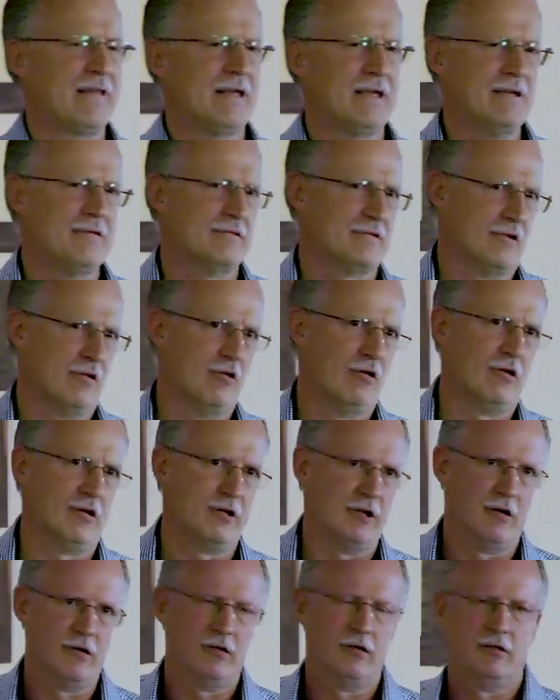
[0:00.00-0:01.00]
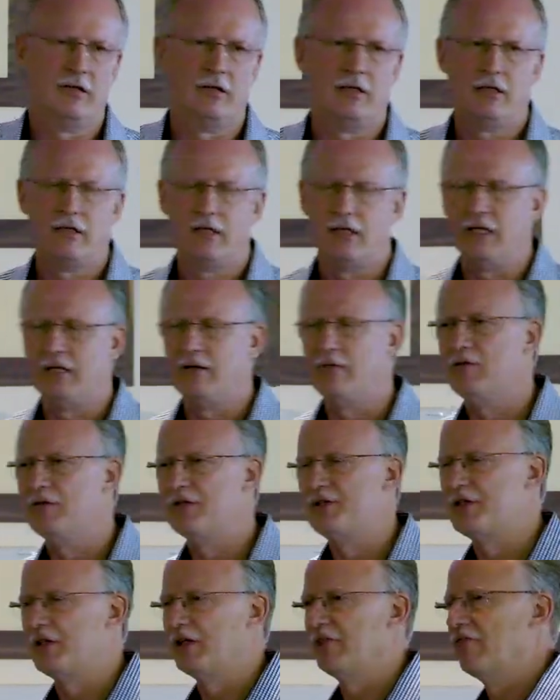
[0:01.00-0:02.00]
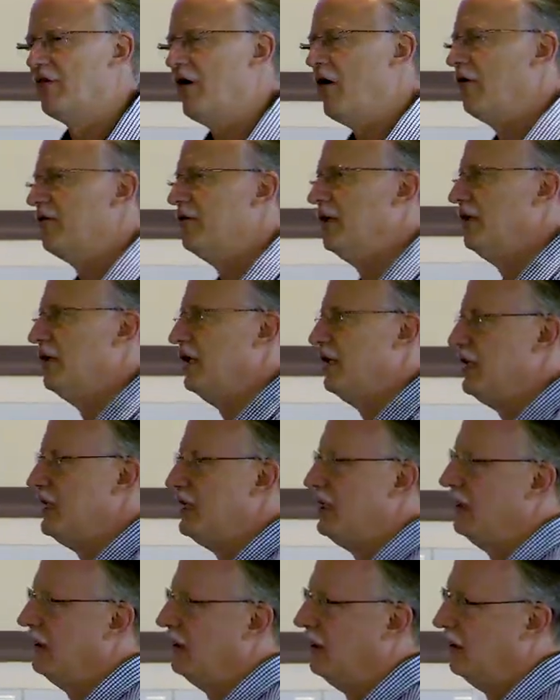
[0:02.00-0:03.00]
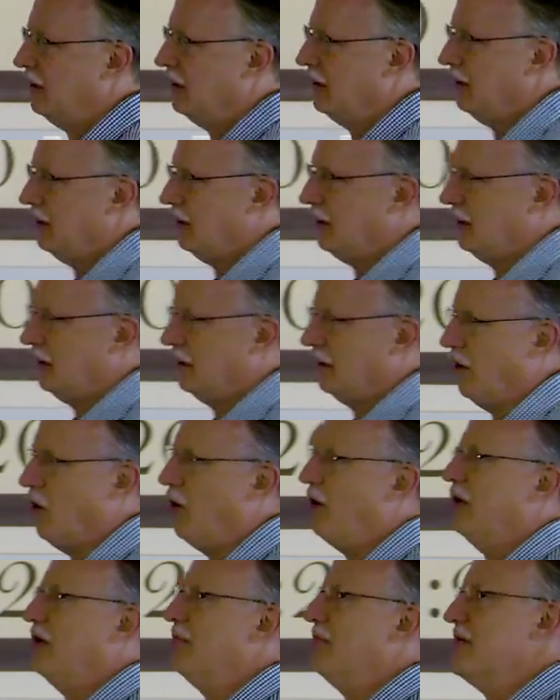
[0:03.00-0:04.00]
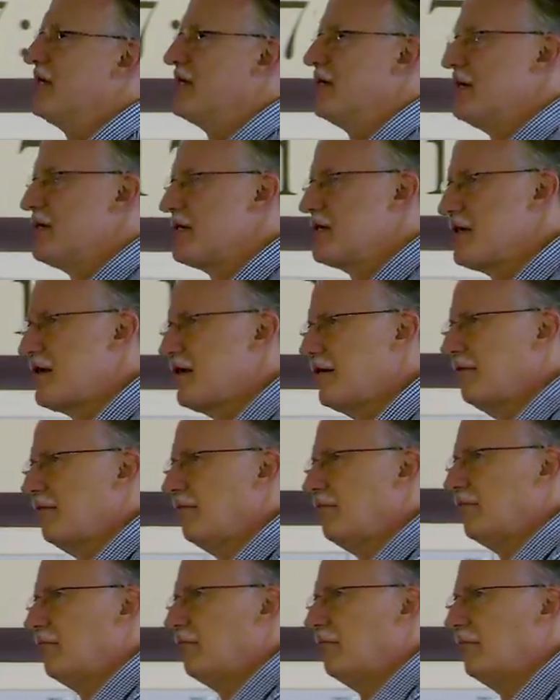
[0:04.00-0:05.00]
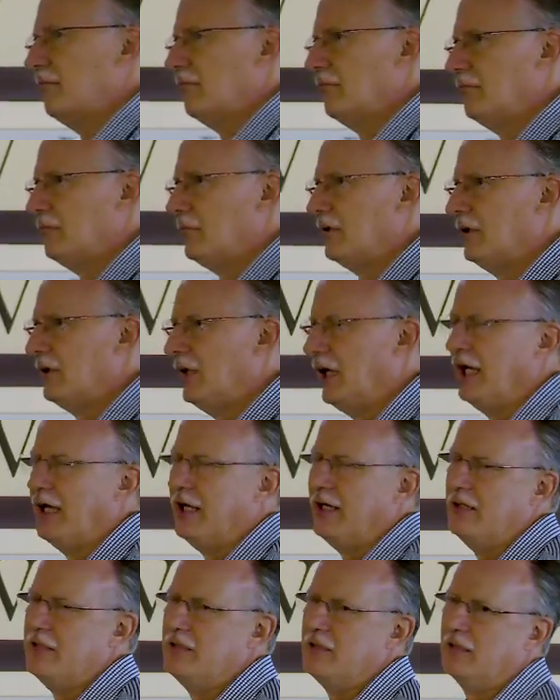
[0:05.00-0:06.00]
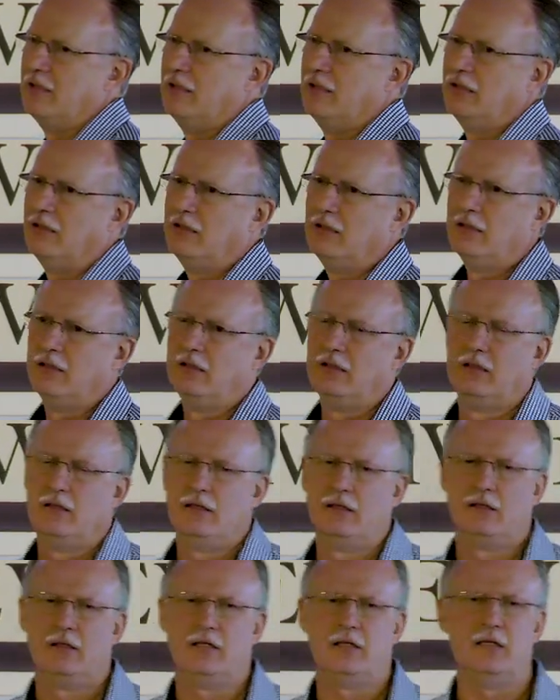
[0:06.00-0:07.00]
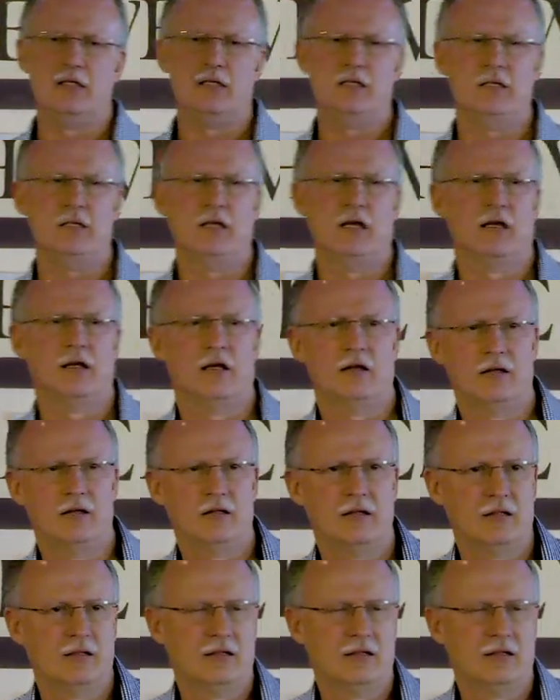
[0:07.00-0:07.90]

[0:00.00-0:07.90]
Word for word: He was a lawyer, he was involved in the oil business, and he uh,